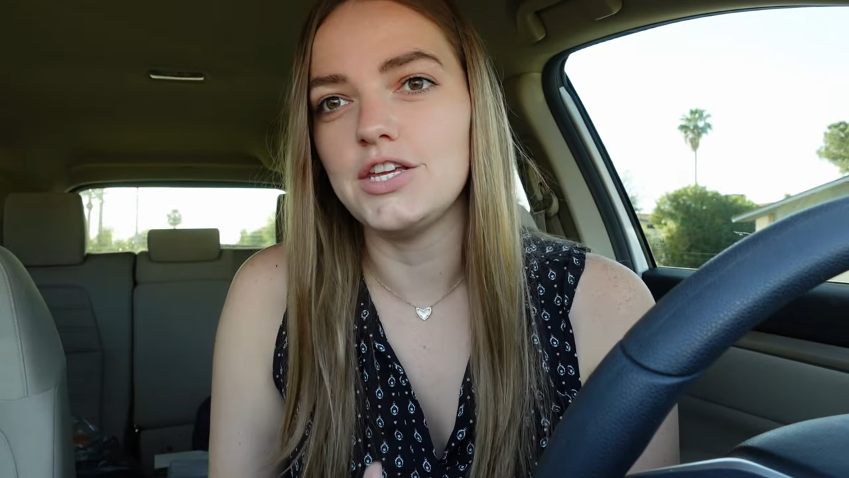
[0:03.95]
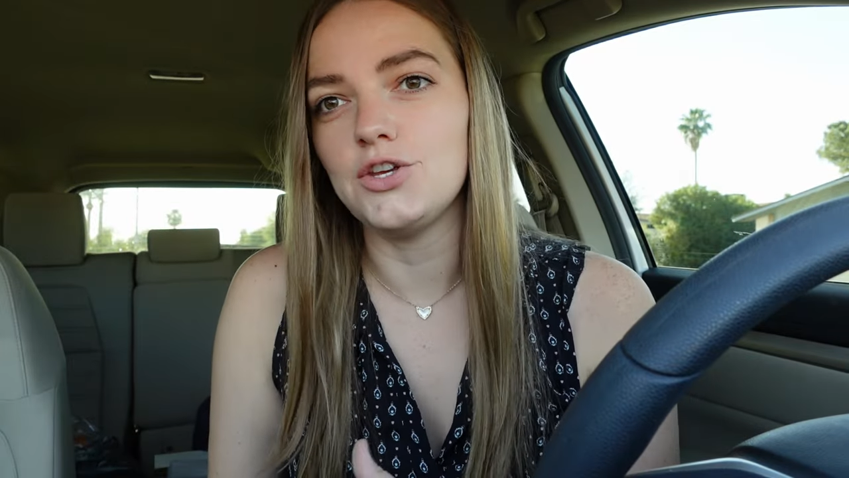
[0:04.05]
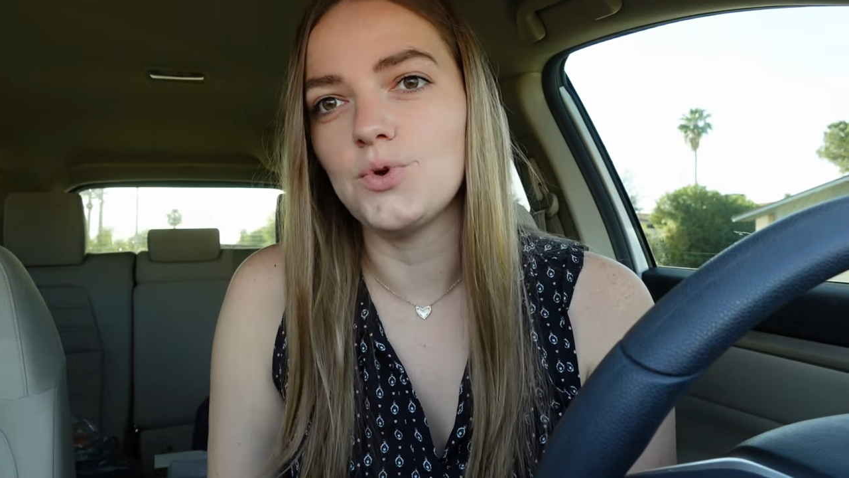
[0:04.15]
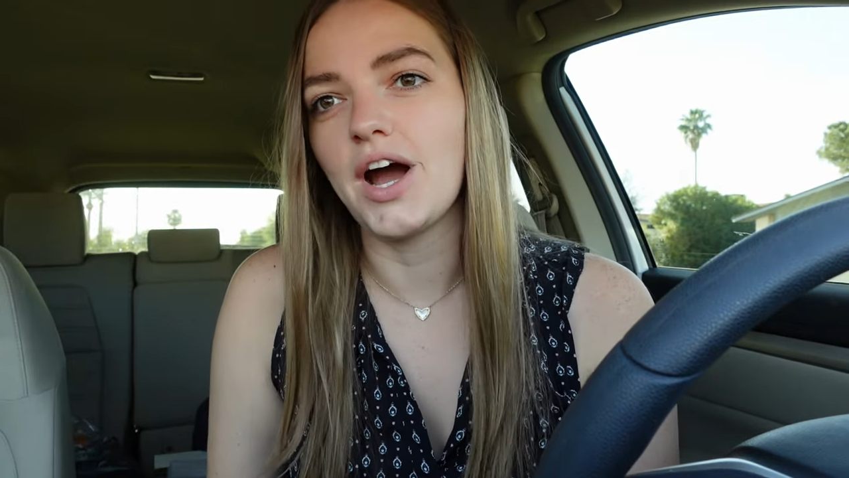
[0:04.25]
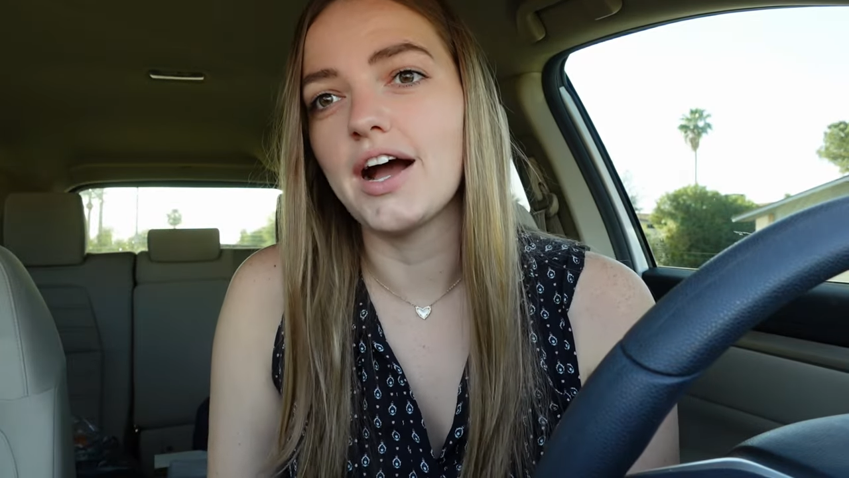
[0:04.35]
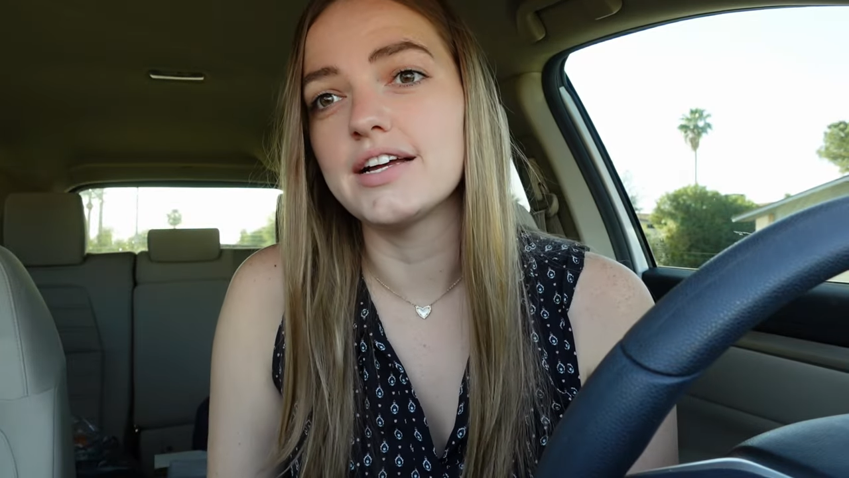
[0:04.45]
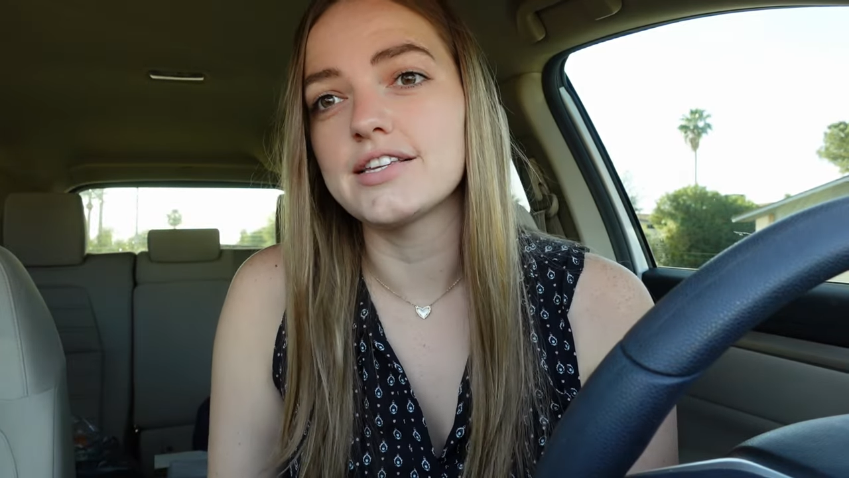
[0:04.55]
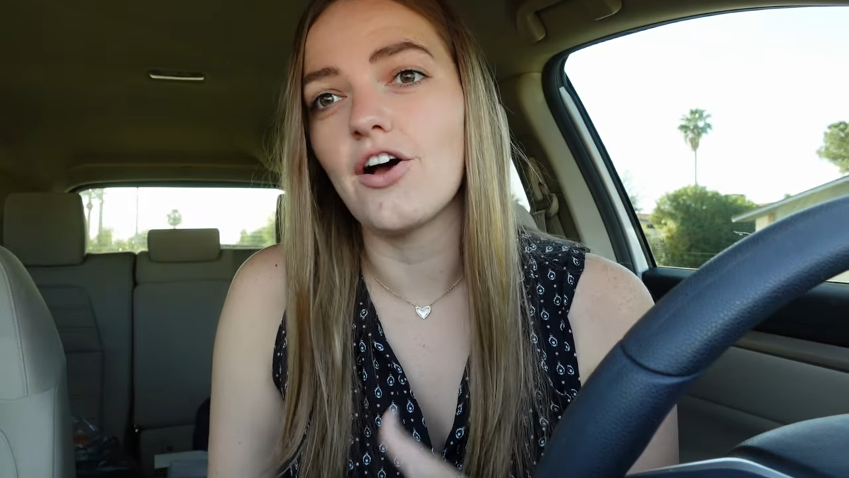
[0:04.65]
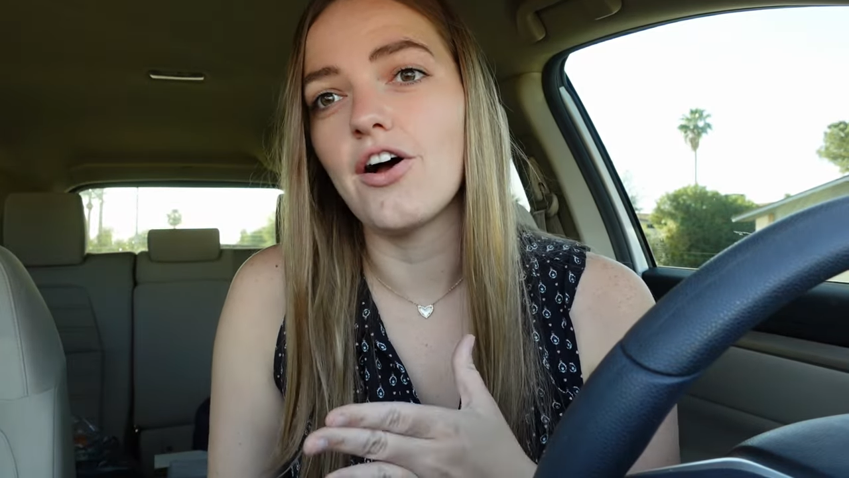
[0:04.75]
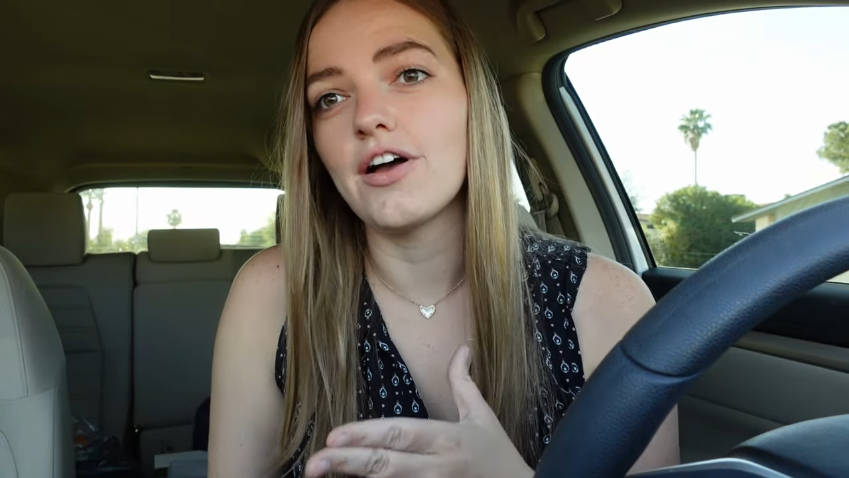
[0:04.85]
you guys
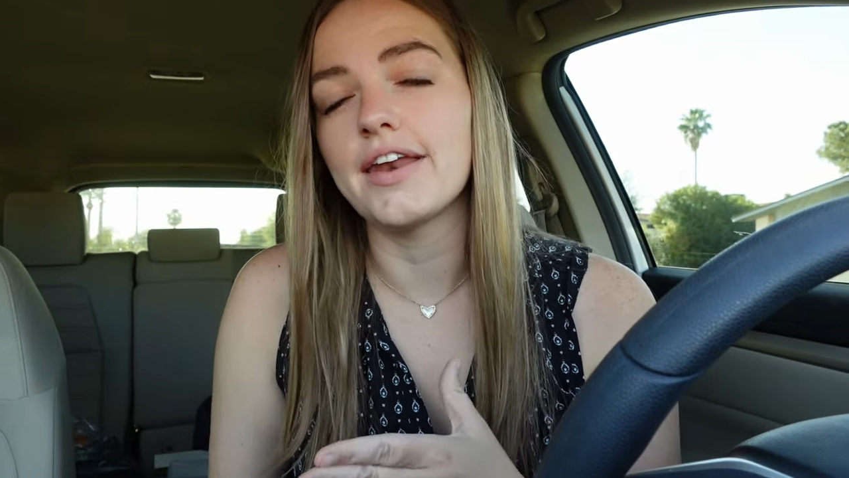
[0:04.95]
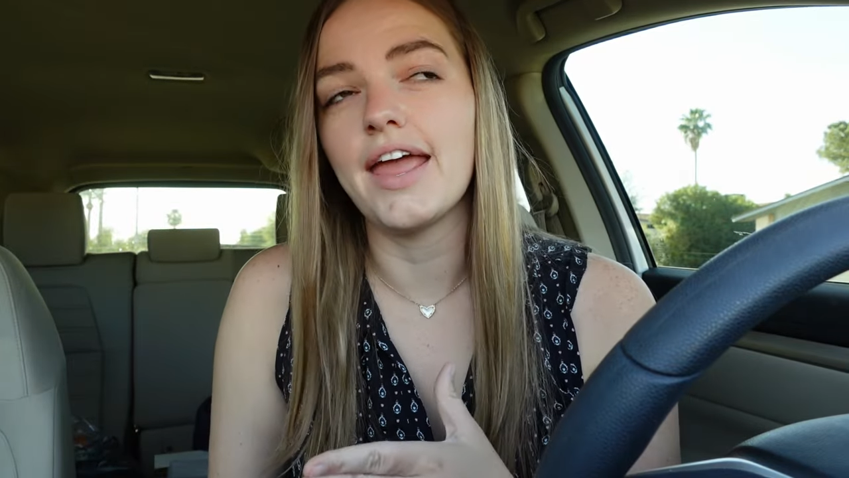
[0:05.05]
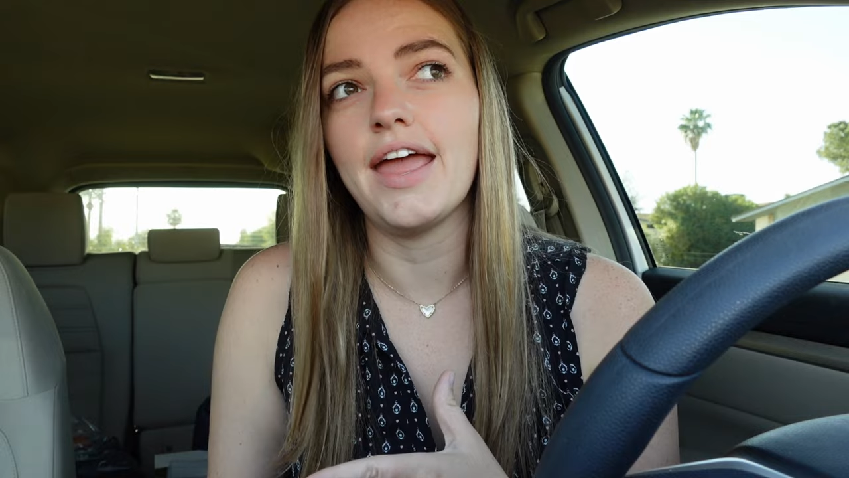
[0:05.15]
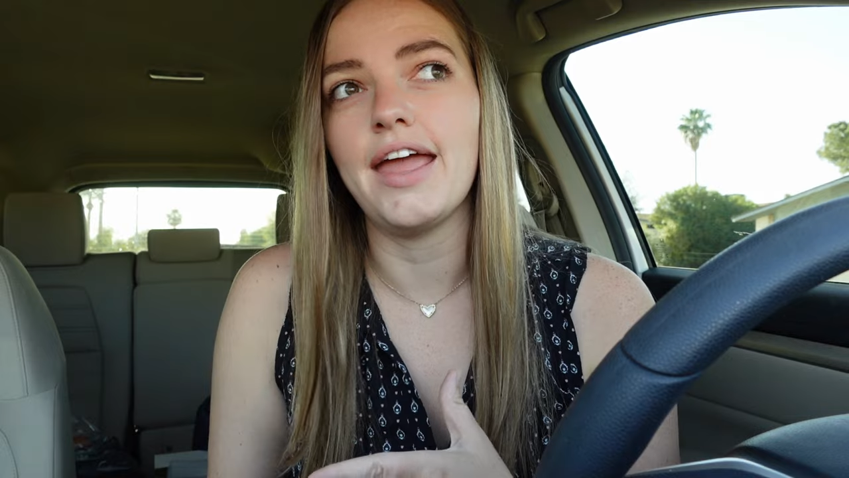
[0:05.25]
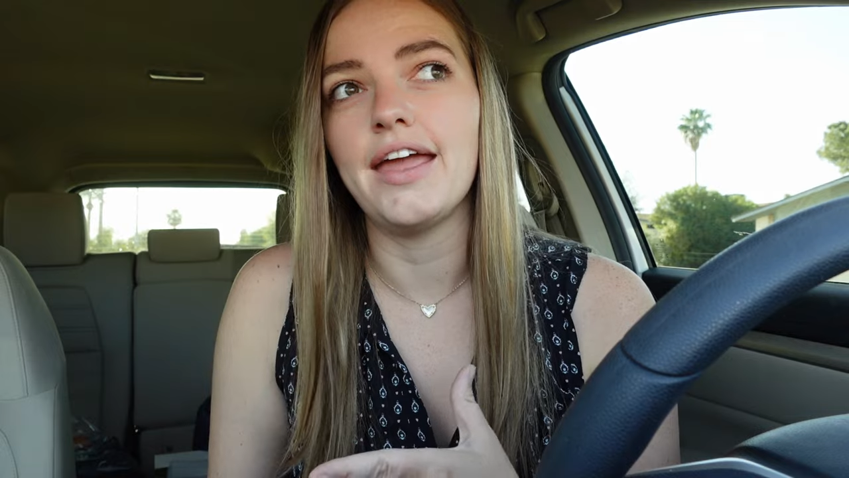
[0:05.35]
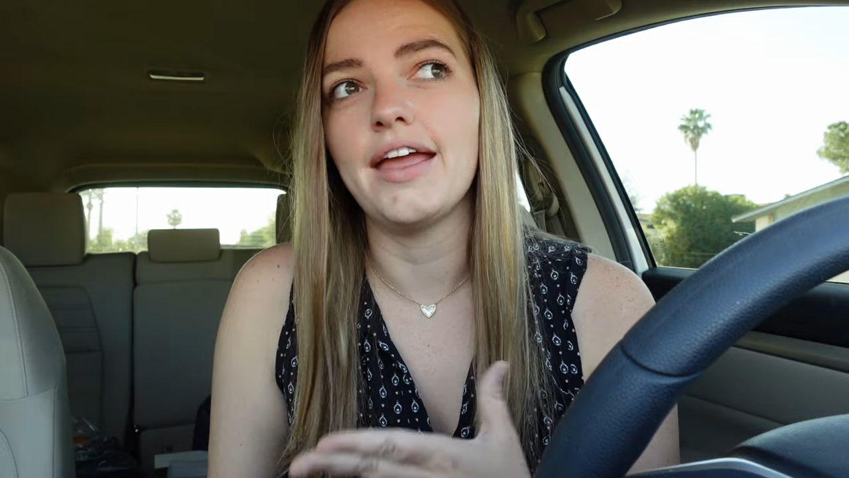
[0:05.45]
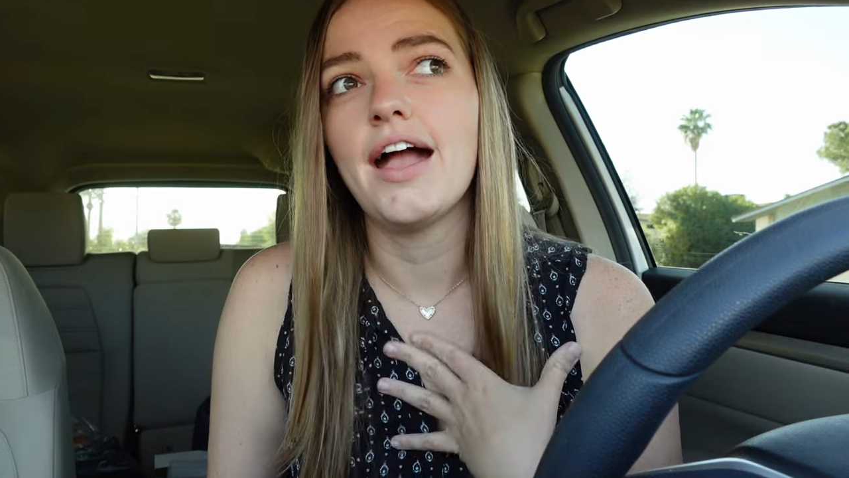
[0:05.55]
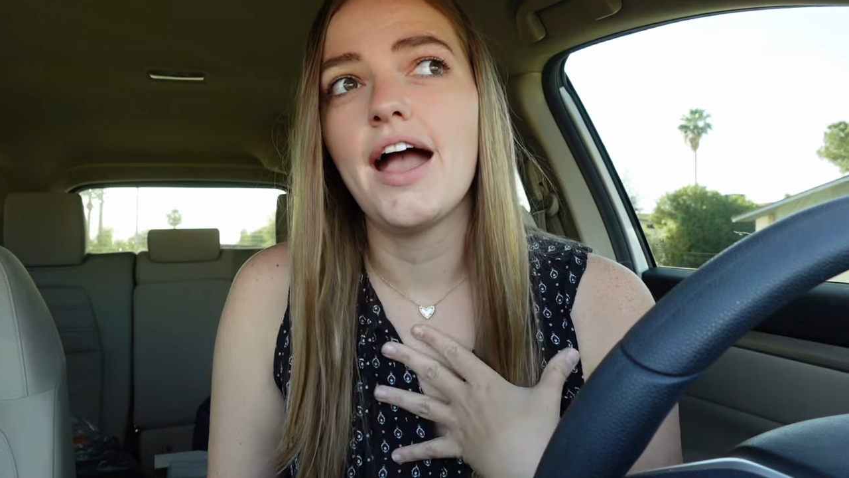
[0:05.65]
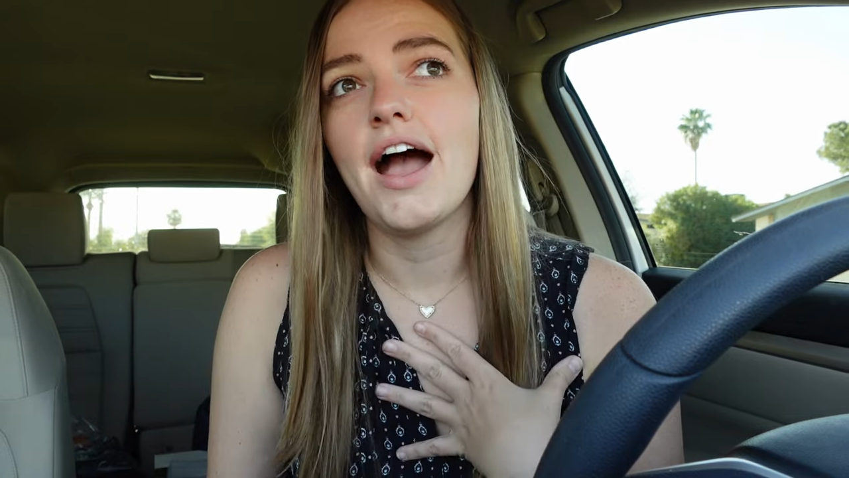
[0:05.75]
on a